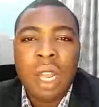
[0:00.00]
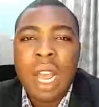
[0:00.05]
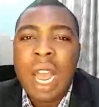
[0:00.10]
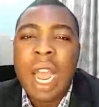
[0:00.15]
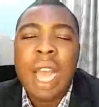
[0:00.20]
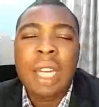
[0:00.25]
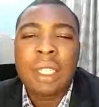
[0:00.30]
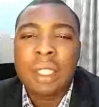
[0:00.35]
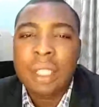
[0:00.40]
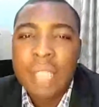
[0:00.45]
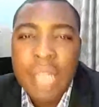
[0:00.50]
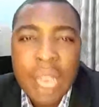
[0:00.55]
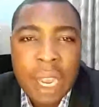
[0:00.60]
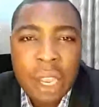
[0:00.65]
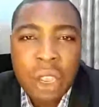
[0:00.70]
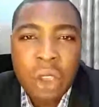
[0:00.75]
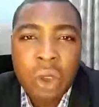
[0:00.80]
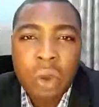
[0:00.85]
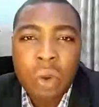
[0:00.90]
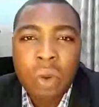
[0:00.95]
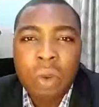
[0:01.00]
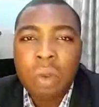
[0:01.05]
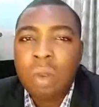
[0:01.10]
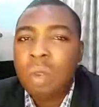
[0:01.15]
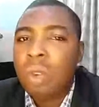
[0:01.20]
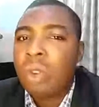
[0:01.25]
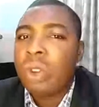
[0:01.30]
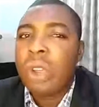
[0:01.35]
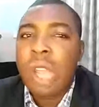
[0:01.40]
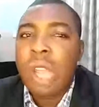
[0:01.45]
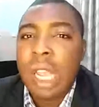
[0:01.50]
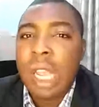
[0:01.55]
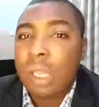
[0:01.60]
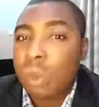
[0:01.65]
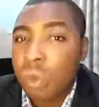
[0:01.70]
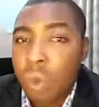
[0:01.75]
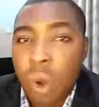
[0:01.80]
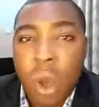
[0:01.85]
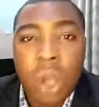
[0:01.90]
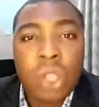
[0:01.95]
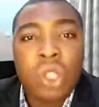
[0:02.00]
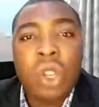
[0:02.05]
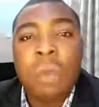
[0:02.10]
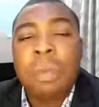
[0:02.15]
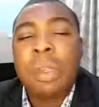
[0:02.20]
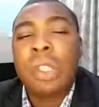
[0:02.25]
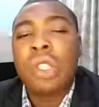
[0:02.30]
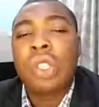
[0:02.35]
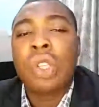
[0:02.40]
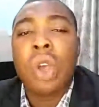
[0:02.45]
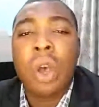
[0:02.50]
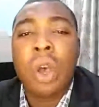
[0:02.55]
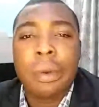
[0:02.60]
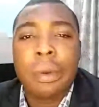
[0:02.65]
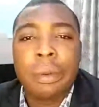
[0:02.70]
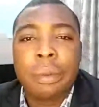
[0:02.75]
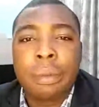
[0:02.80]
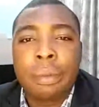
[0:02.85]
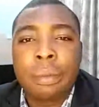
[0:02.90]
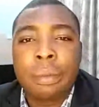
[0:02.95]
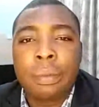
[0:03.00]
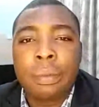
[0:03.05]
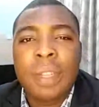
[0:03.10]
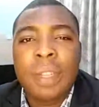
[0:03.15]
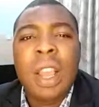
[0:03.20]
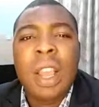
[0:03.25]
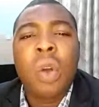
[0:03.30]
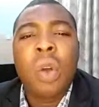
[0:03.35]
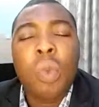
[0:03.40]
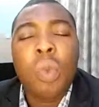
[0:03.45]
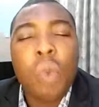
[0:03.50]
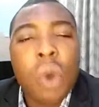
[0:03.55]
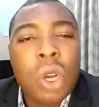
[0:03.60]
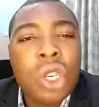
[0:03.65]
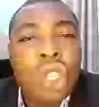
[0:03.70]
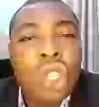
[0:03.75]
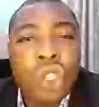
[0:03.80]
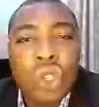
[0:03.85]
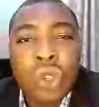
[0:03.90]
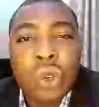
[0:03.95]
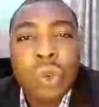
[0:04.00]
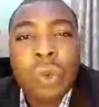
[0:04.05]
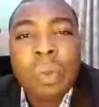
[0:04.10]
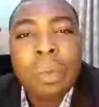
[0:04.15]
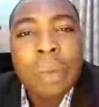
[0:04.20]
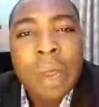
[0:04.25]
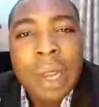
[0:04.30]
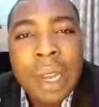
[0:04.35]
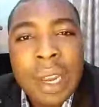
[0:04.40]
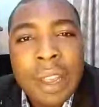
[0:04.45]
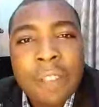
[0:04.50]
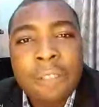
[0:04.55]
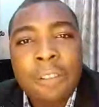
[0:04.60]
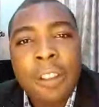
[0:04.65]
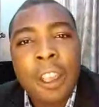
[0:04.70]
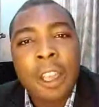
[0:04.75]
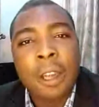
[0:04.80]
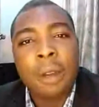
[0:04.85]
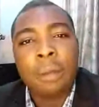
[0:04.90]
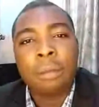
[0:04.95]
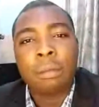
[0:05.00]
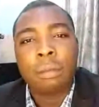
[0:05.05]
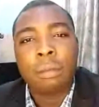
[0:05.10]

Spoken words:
I tell you, it will also be so. What do you believe in?